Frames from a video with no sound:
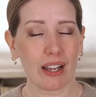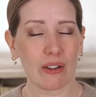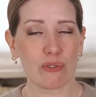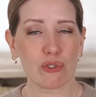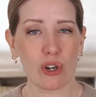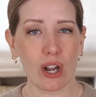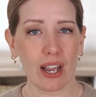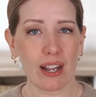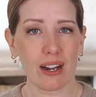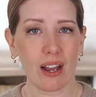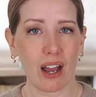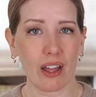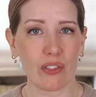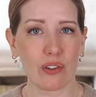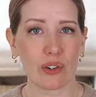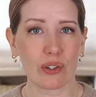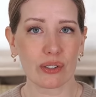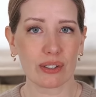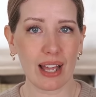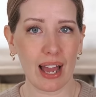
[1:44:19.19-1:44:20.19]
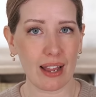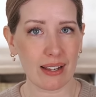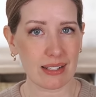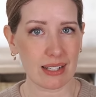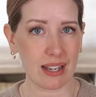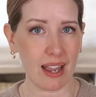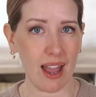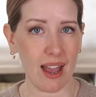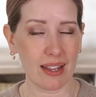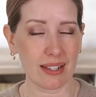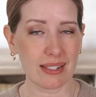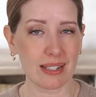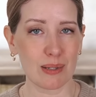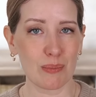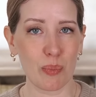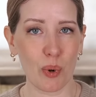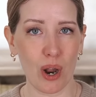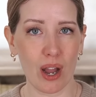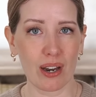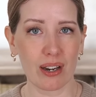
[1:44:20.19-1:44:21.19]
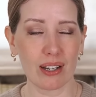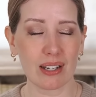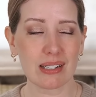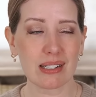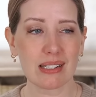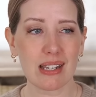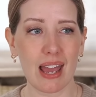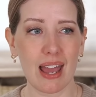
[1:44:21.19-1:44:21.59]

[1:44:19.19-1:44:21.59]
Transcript: I've tried other lactic acid products,